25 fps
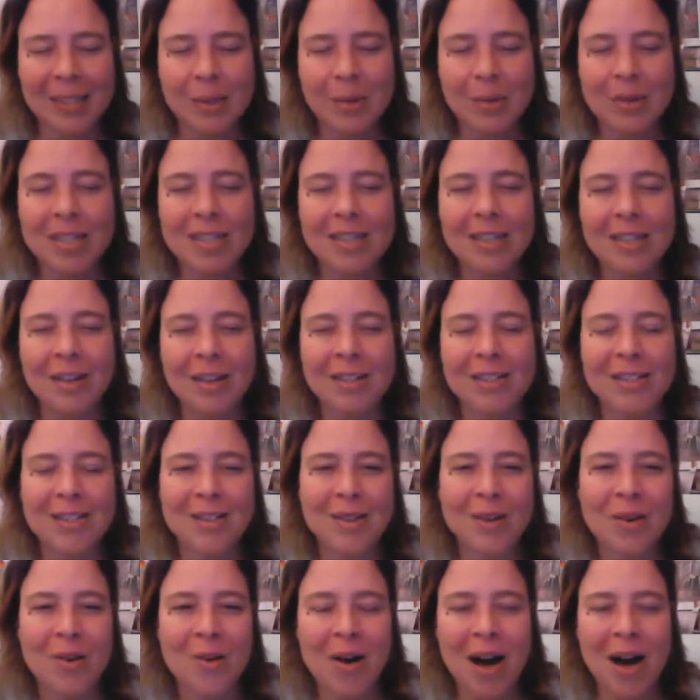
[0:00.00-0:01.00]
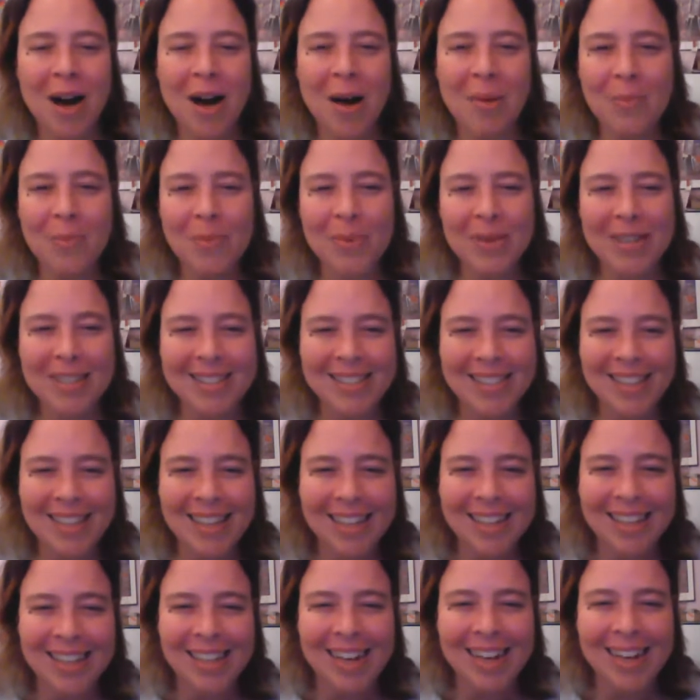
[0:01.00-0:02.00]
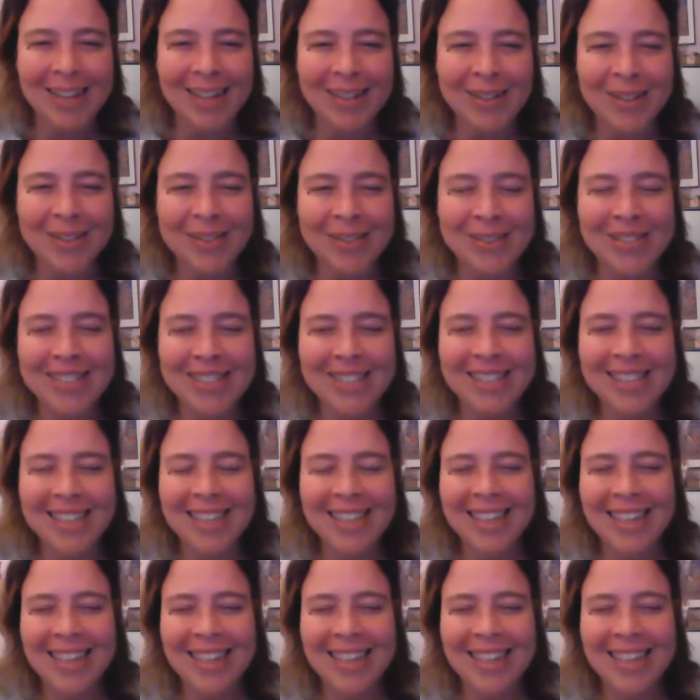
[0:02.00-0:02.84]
which starts to go up into the clouds,